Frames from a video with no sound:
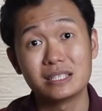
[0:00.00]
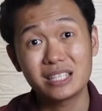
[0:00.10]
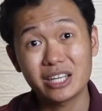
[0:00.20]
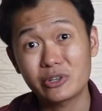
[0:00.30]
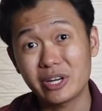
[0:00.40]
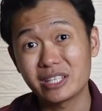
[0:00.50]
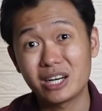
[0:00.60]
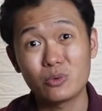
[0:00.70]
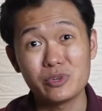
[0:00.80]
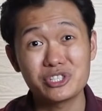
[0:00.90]
third
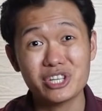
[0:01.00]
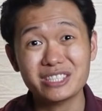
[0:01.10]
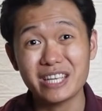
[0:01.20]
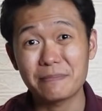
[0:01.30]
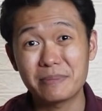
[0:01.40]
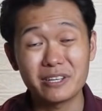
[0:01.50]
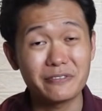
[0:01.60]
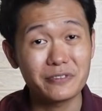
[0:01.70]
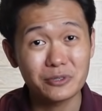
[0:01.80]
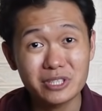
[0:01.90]
crackdown, which just happened a
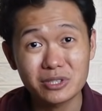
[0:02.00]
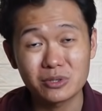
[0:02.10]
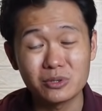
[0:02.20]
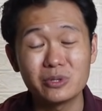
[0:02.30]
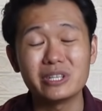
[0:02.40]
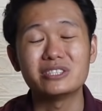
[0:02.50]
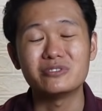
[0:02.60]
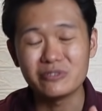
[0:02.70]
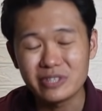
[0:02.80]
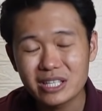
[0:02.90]
few days ago, is
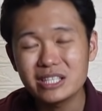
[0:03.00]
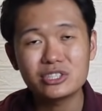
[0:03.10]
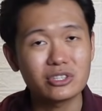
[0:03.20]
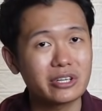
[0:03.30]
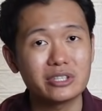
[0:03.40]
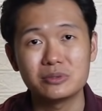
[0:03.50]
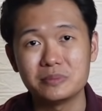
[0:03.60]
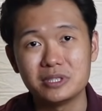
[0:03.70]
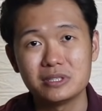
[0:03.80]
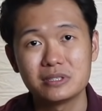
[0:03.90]
really shocking to
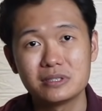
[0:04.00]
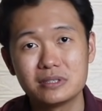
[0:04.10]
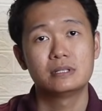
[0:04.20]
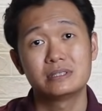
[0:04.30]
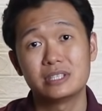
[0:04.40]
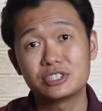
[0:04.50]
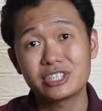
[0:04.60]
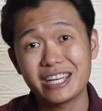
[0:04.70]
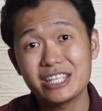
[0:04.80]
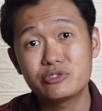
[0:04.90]
me. The
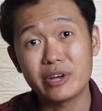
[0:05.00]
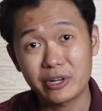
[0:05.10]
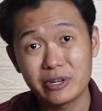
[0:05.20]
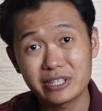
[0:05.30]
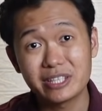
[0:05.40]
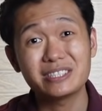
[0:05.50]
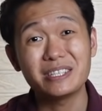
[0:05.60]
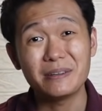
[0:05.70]
Chinese regulators